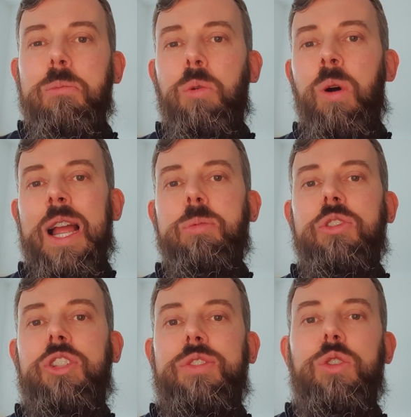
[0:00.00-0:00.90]
But what
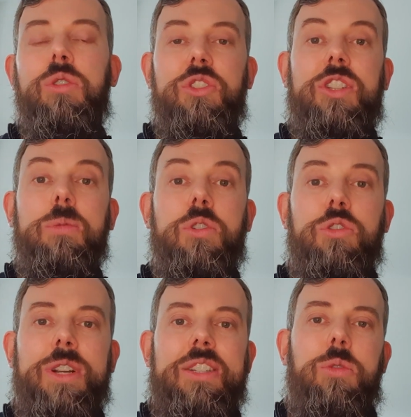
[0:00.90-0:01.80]
happens if you're a
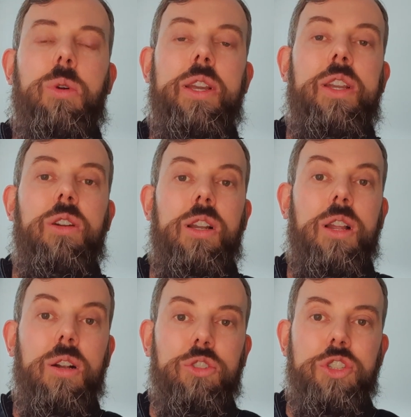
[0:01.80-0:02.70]
subcontractor working on a
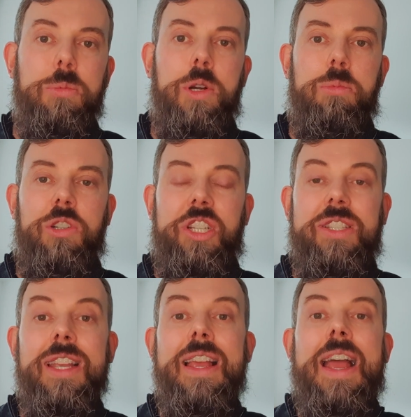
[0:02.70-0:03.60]
large new build
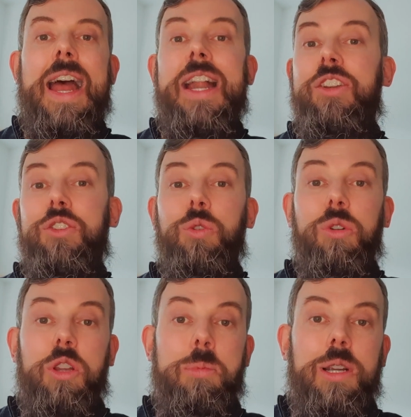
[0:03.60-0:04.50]
project and you're
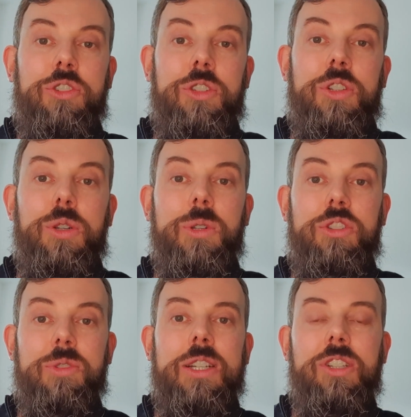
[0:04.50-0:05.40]
not the person who
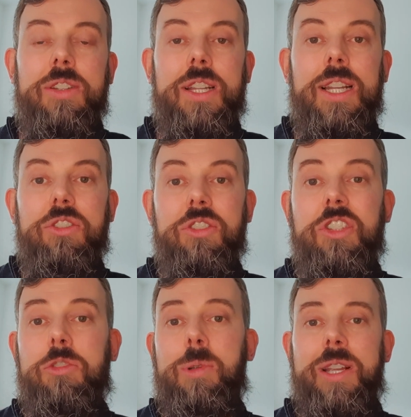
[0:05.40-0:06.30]
is arranging the
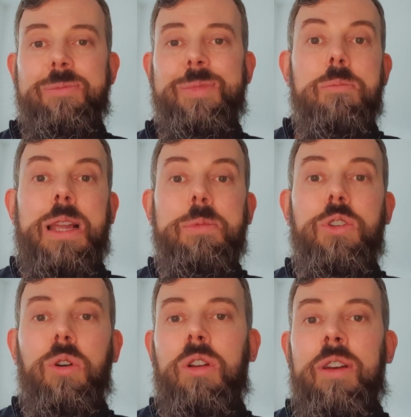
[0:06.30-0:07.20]
electricity supply? Maybe
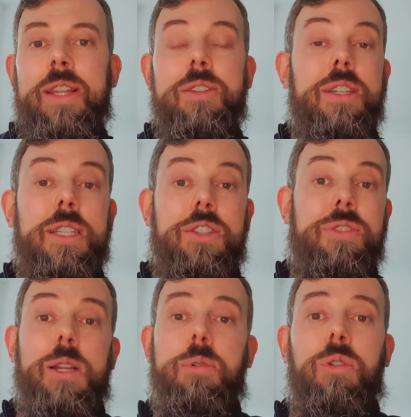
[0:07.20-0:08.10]
your client, the
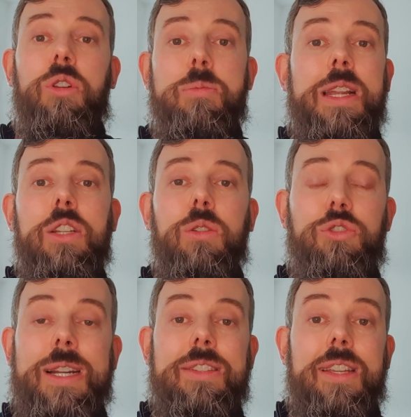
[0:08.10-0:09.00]
developer or the main
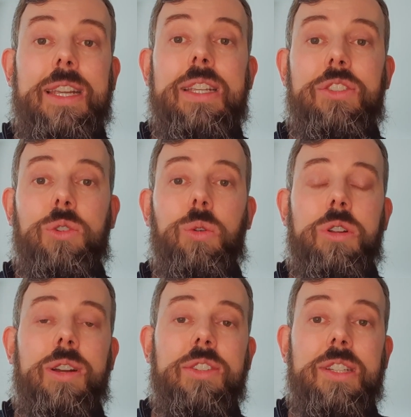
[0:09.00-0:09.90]
contractor, is
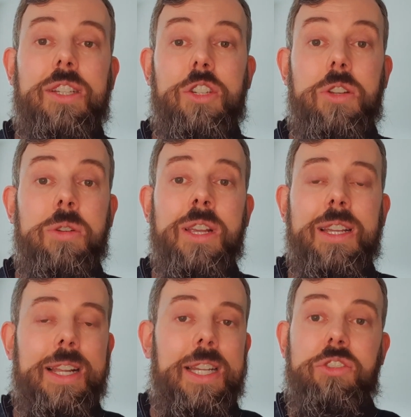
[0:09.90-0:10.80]
organising the new
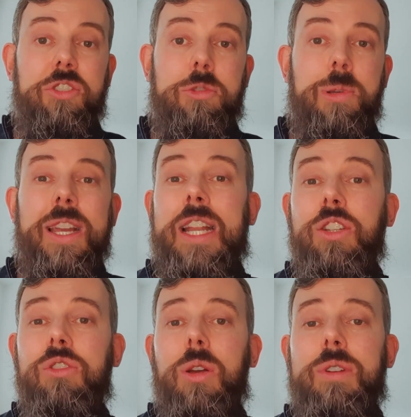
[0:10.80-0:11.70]
electricity supply and
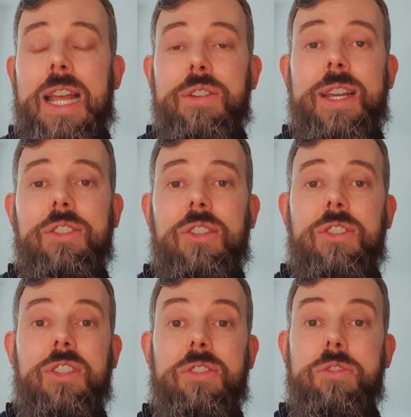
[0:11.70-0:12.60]
you don't have access
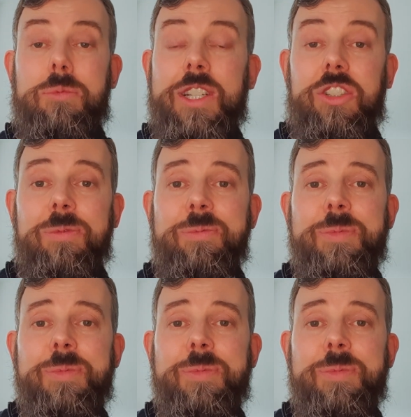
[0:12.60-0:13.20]
to this information.